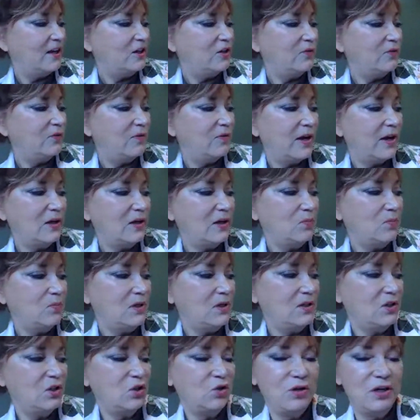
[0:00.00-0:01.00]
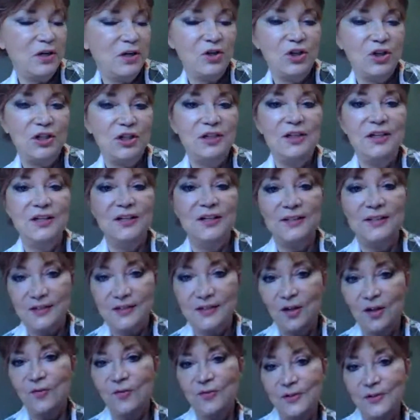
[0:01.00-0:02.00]
divine administration, and
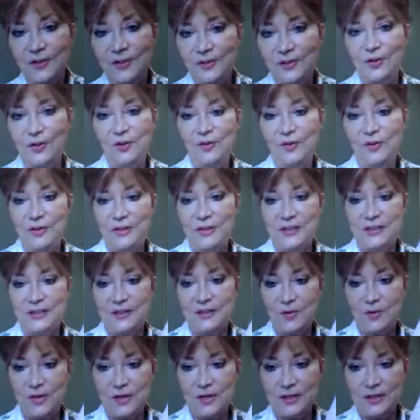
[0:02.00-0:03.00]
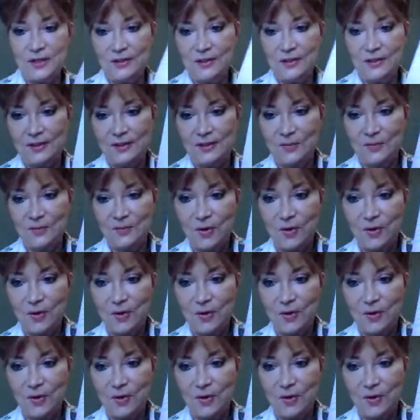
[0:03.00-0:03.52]
selfless service. So this is